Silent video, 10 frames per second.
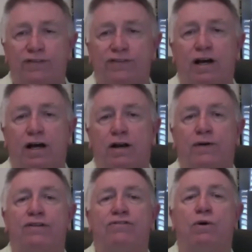of
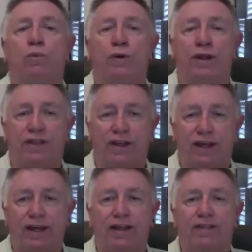tolerance
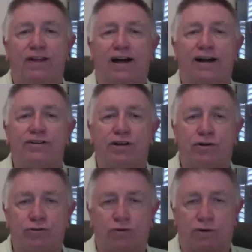within the high
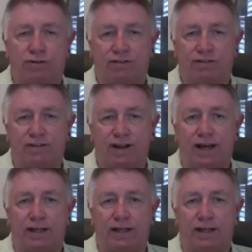tone dorsal state.